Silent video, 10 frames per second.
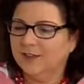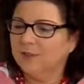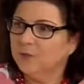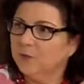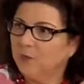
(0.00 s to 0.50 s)
And we had a
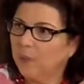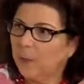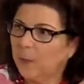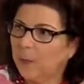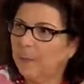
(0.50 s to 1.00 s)
lot of people
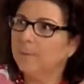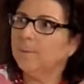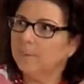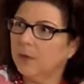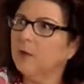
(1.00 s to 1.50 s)
use that in
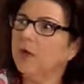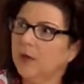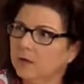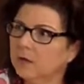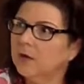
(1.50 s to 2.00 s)
March, which
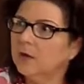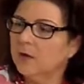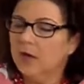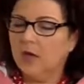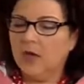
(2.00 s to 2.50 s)
was great.